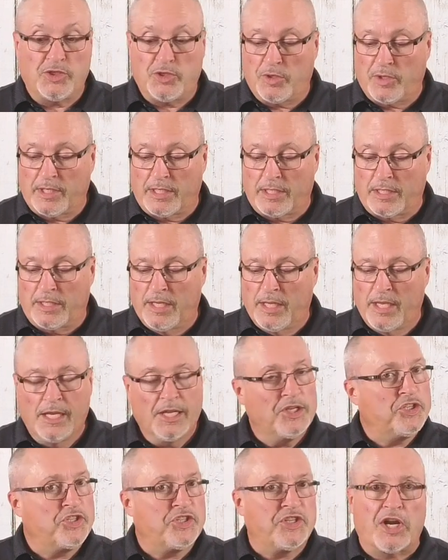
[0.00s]
You could
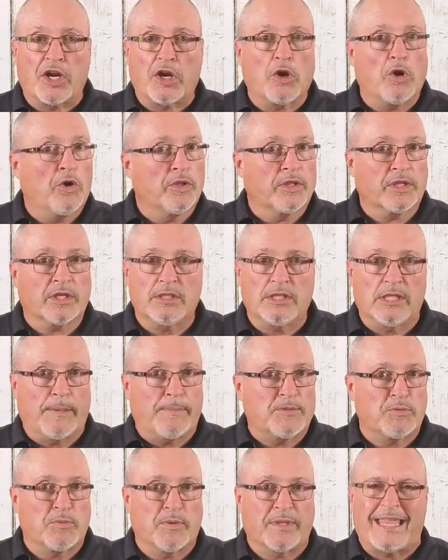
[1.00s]
share all the
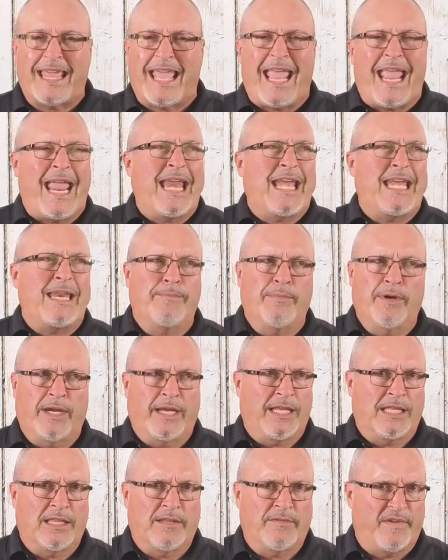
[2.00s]
clips with
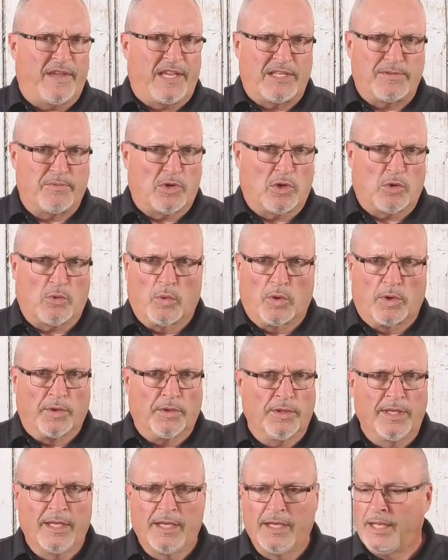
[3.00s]
anybody in the Facebook
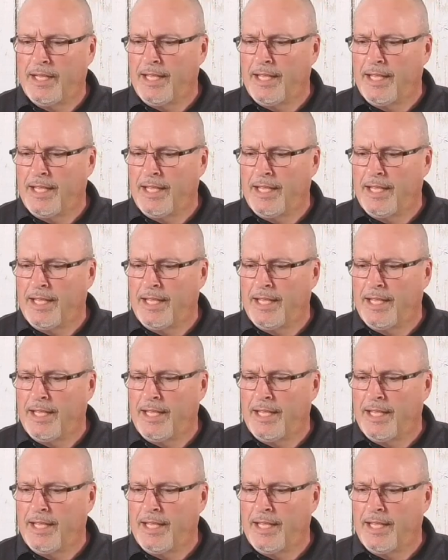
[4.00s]
world.